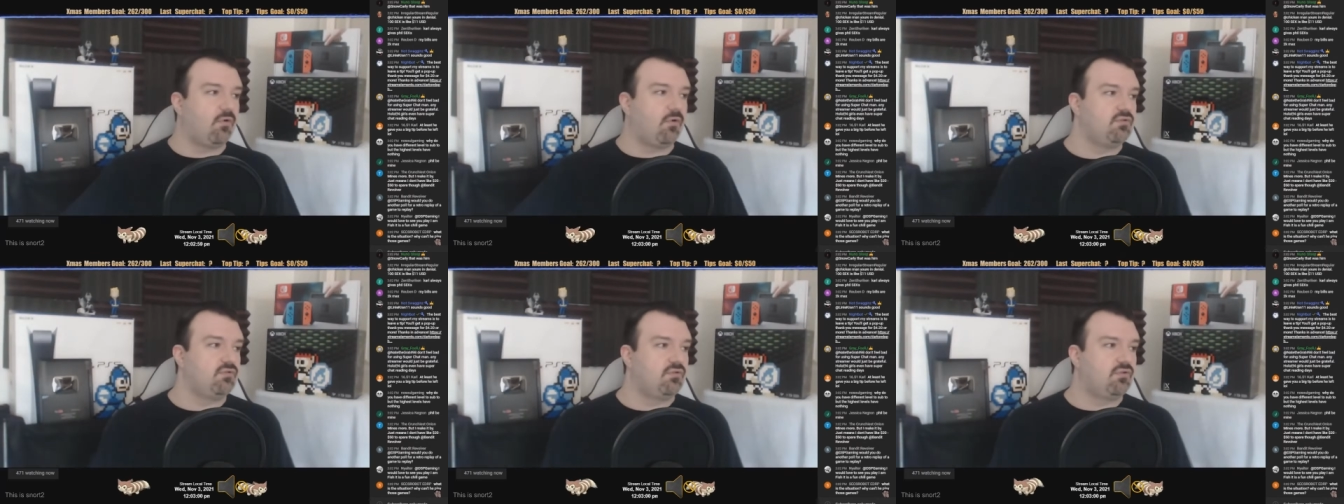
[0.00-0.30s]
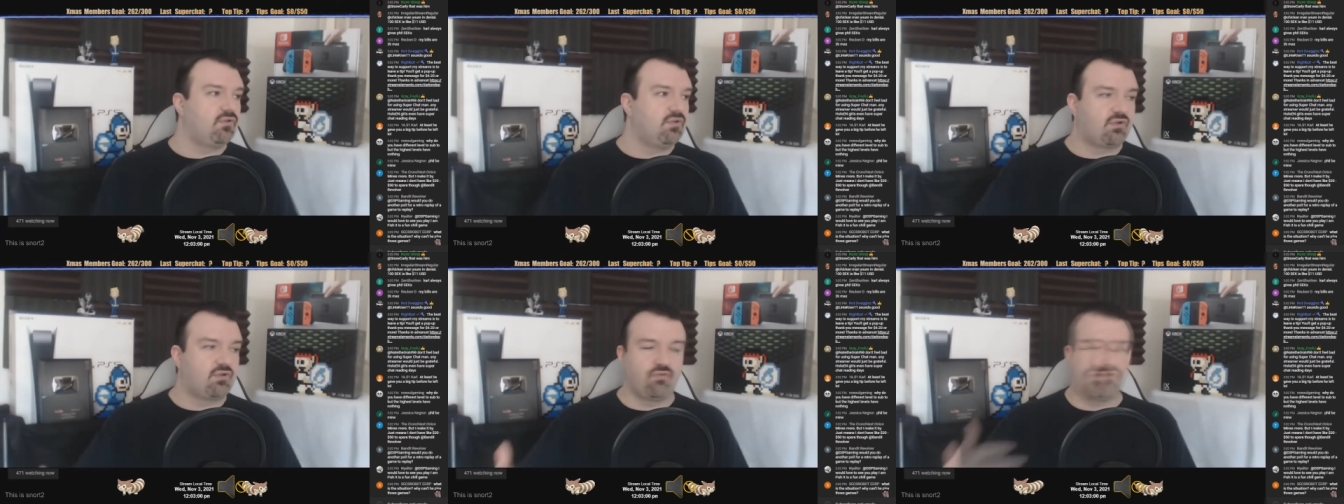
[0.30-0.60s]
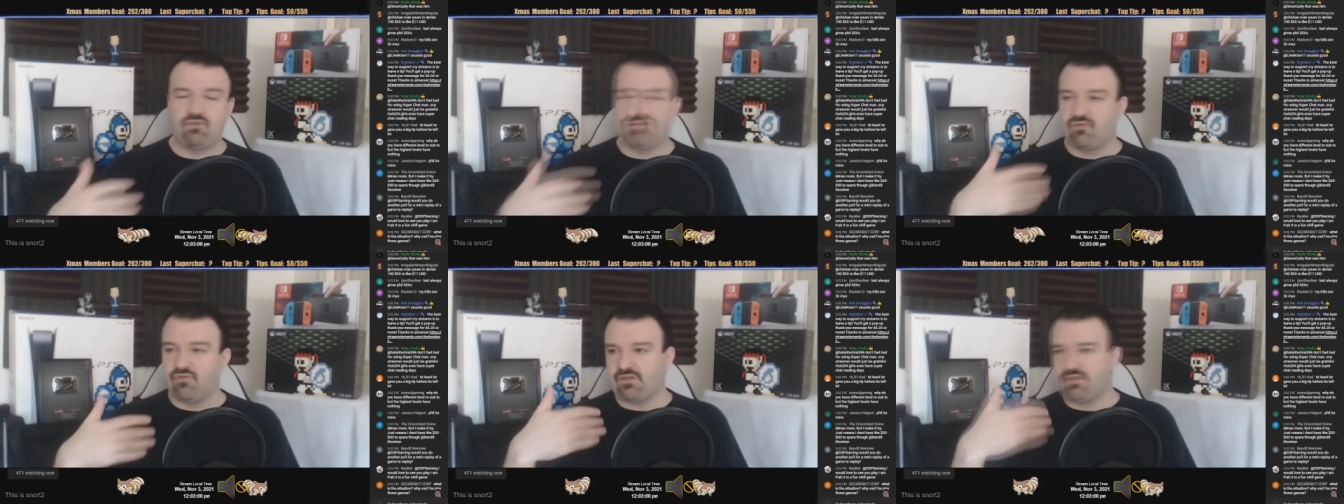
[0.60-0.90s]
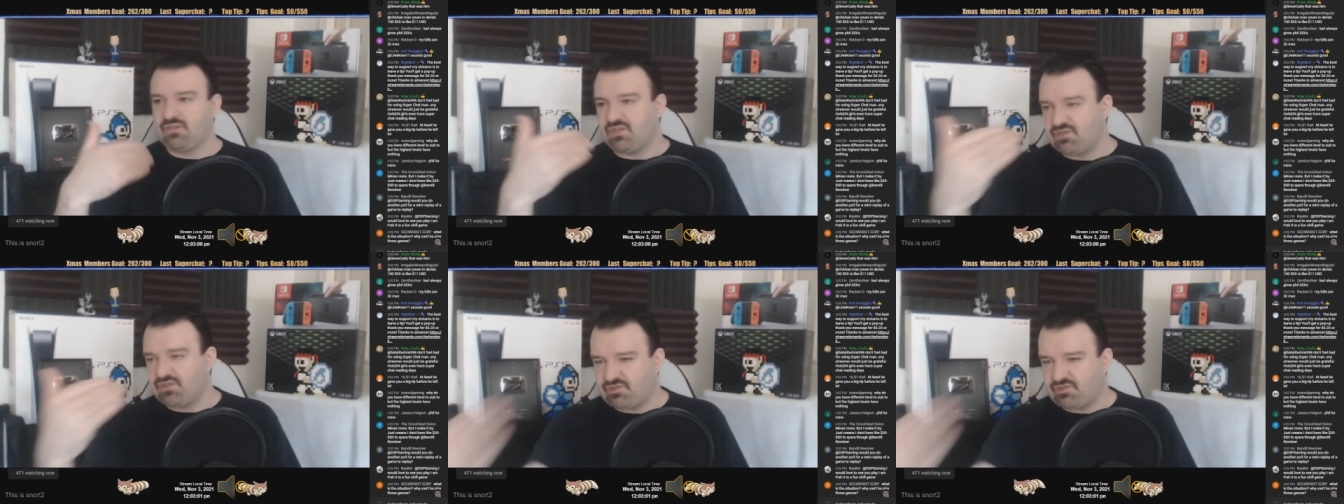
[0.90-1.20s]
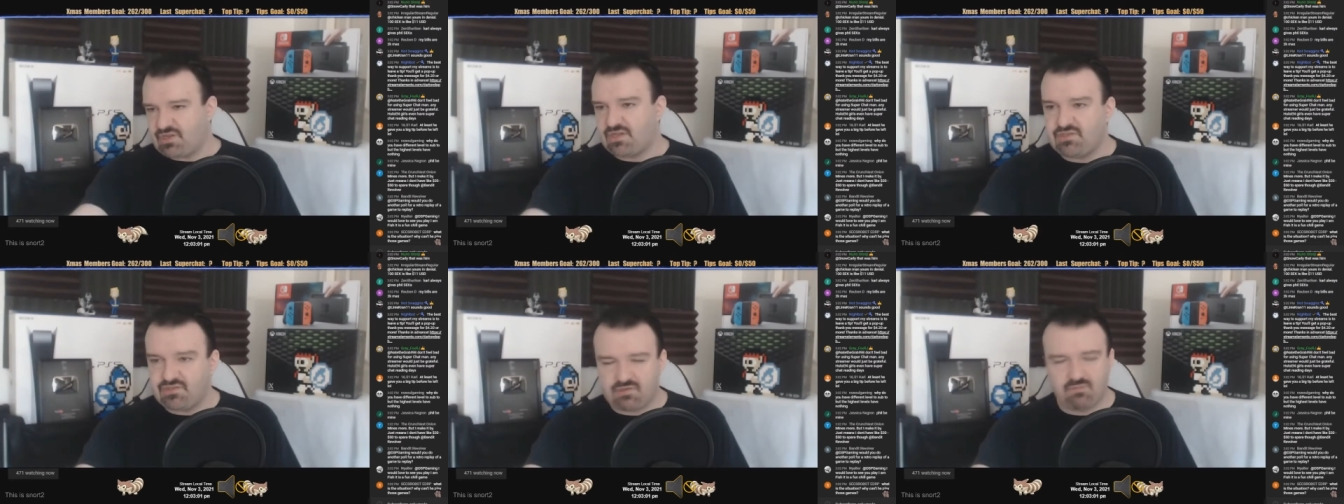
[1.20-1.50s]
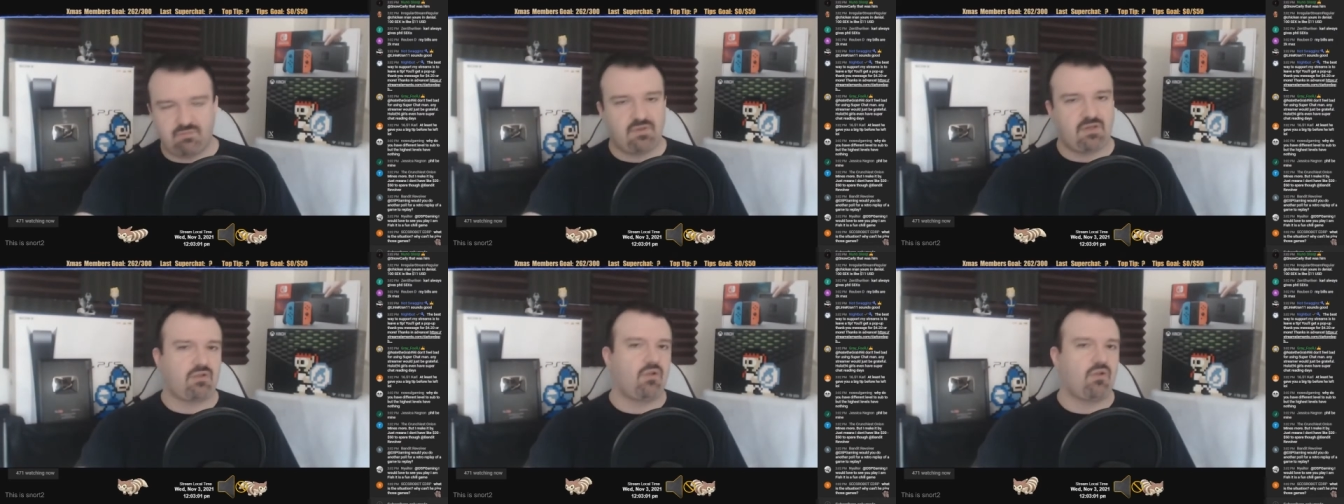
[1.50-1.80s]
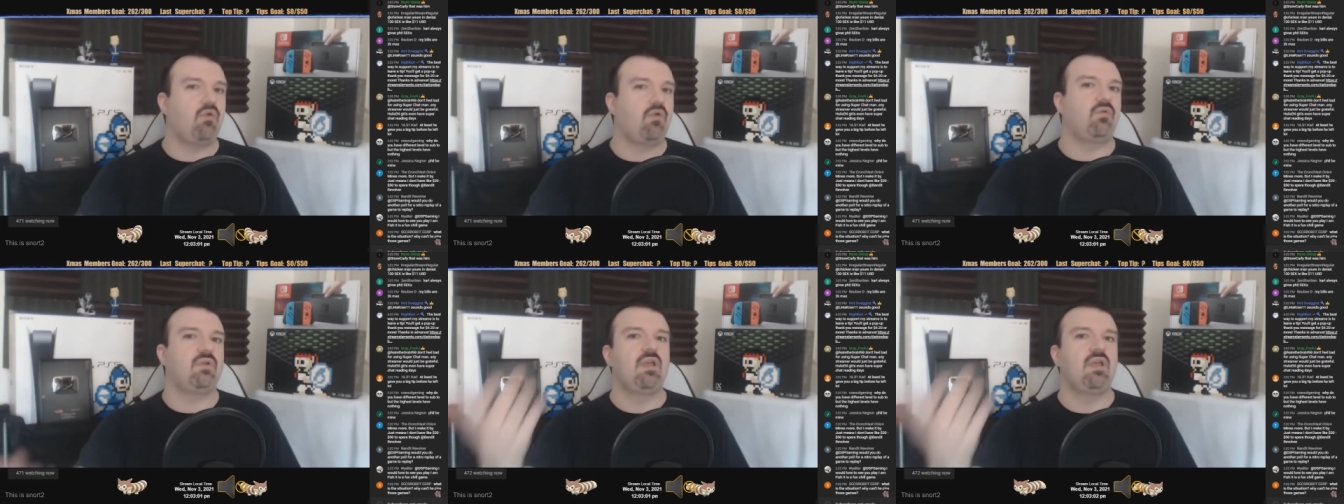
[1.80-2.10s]
You couldn't directly just send someone a
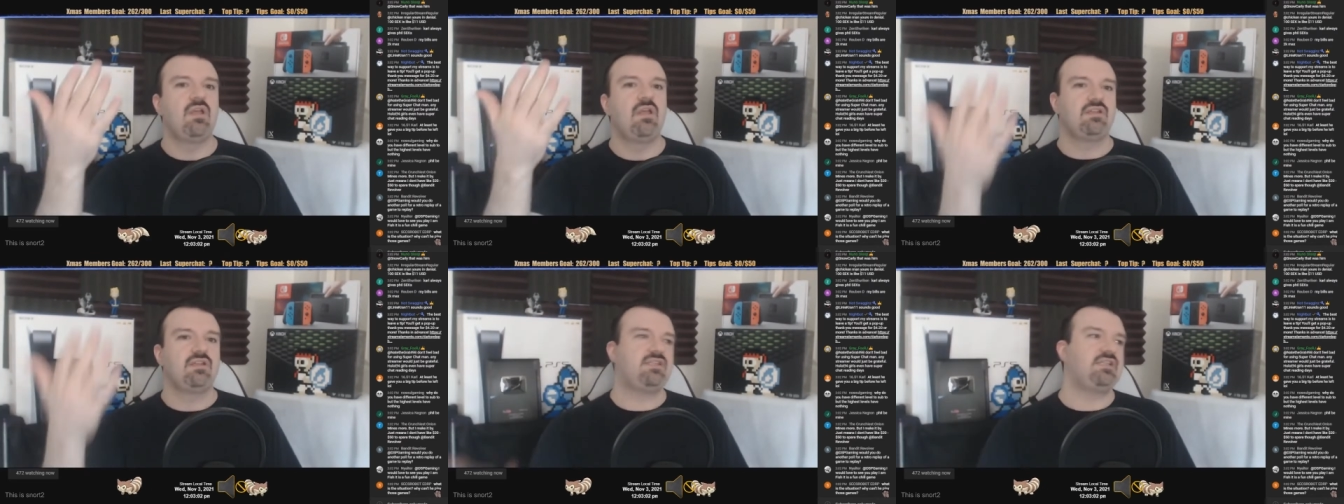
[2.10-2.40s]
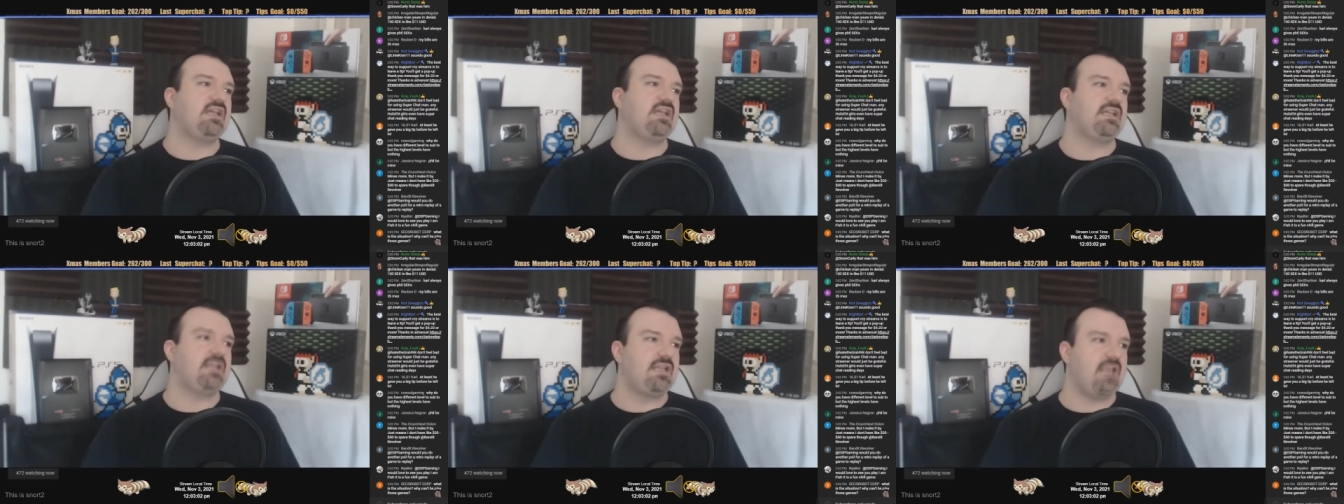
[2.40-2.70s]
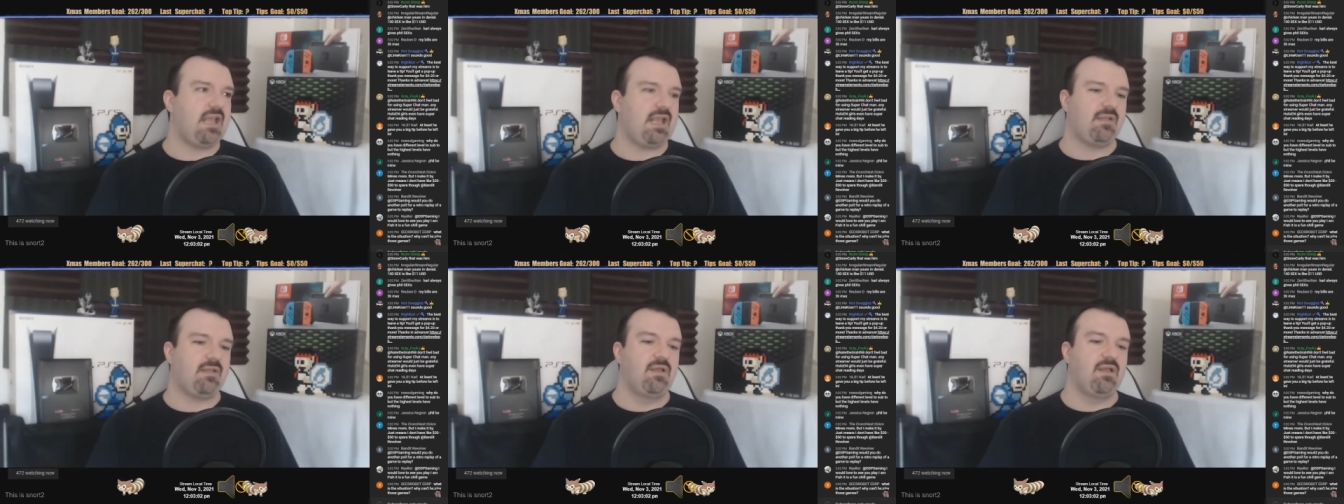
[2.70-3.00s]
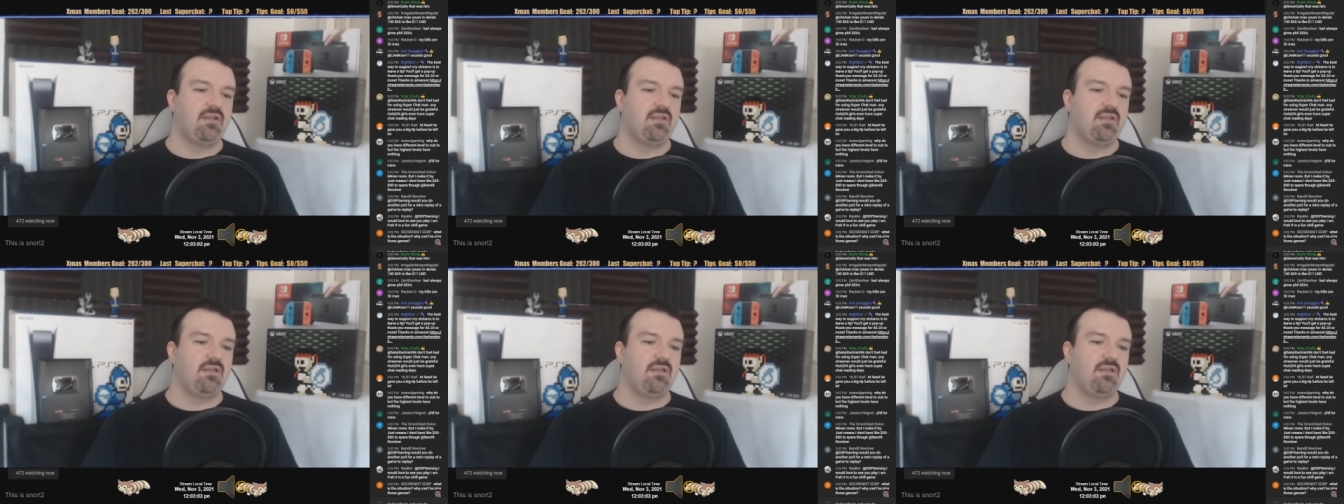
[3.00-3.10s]
code to get a game.